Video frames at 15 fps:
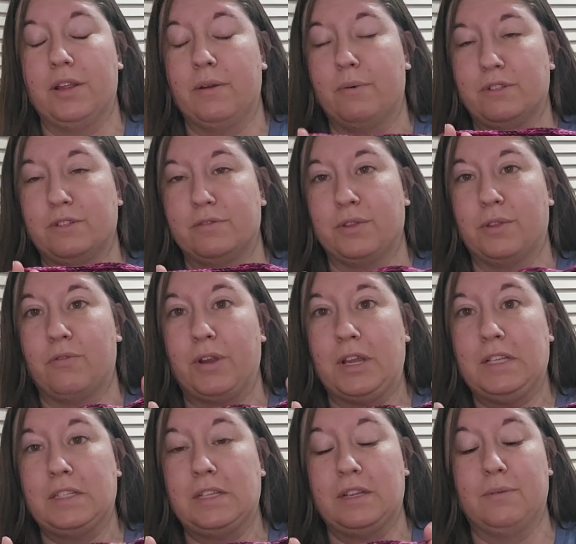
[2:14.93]
I wasn't really
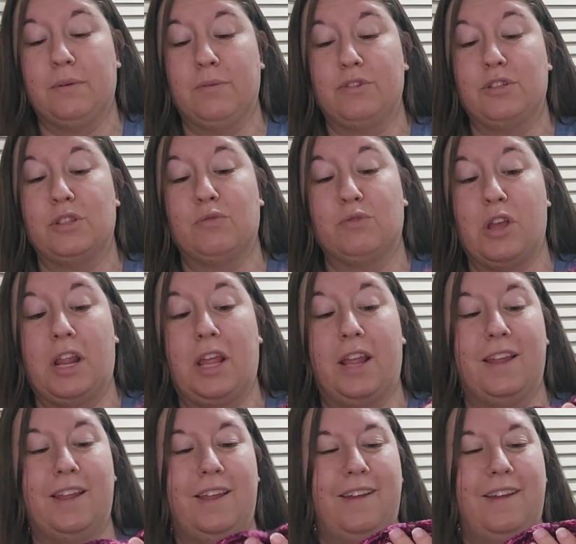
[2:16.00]
racing; I was just running,